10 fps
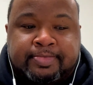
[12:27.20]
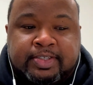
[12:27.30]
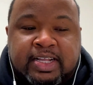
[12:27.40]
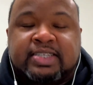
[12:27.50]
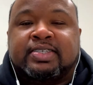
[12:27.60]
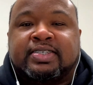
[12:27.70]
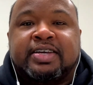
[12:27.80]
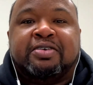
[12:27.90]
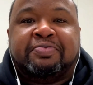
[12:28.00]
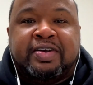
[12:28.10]
Let's just say
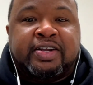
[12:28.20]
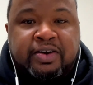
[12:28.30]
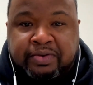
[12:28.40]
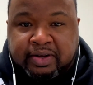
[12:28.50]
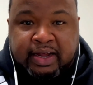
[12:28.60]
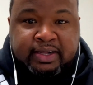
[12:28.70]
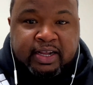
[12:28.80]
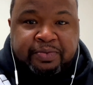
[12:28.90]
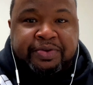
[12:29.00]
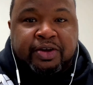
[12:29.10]
your feet don't look like that,
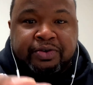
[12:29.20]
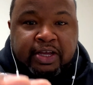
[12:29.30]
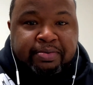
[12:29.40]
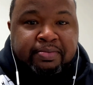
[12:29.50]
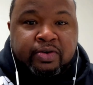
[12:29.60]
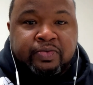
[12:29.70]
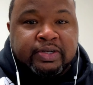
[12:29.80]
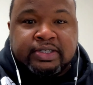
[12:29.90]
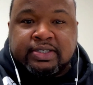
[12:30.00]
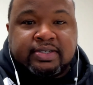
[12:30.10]
and we're going to keep it moving.
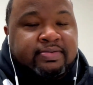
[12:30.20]
Just,